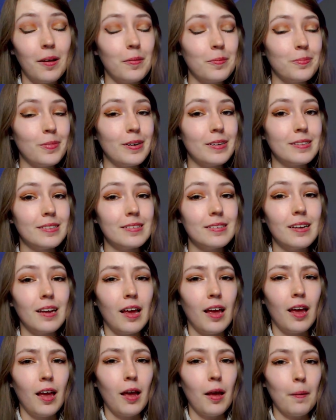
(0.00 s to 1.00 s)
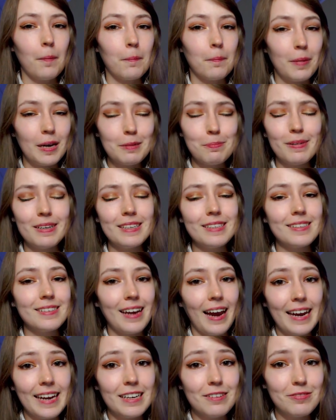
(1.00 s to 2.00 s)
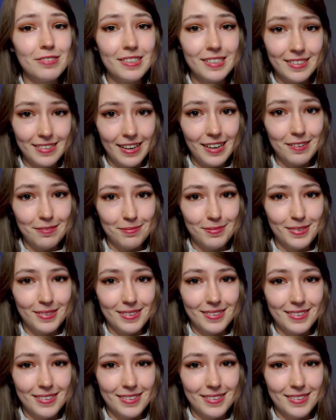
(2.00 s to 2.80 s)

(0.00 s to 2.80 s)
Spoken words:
But Batman is kind of the same.